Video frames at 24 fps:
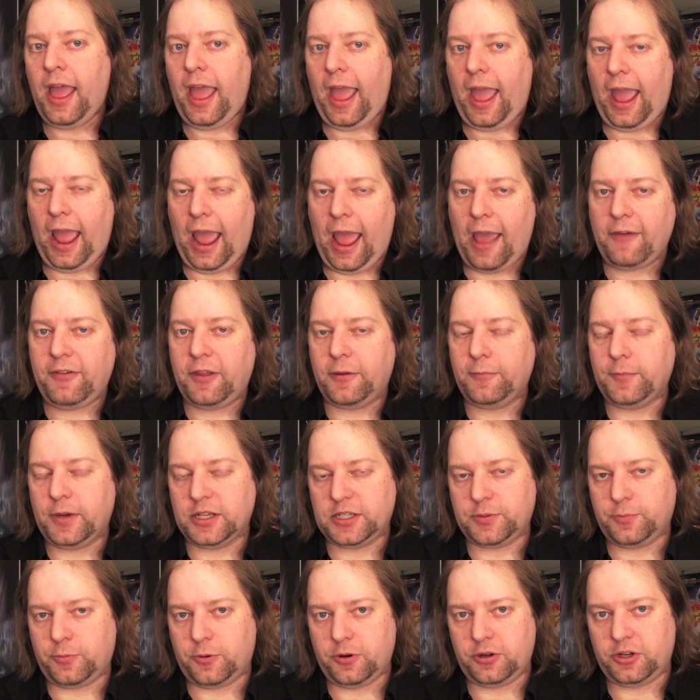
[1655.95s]
having
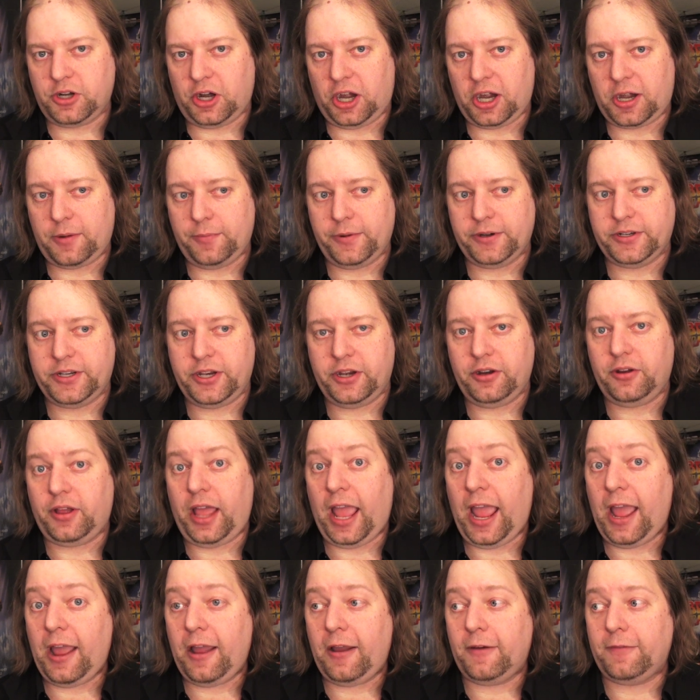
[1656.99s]
much more darker material,
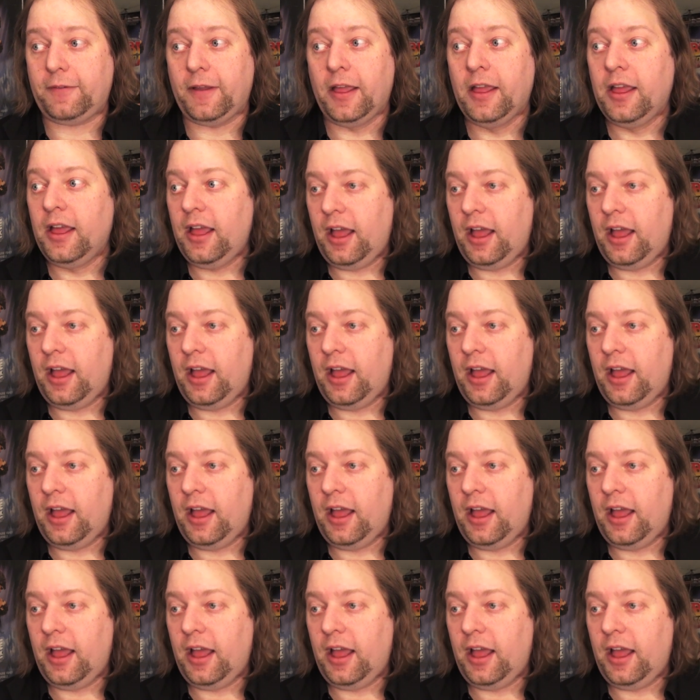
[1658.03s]
have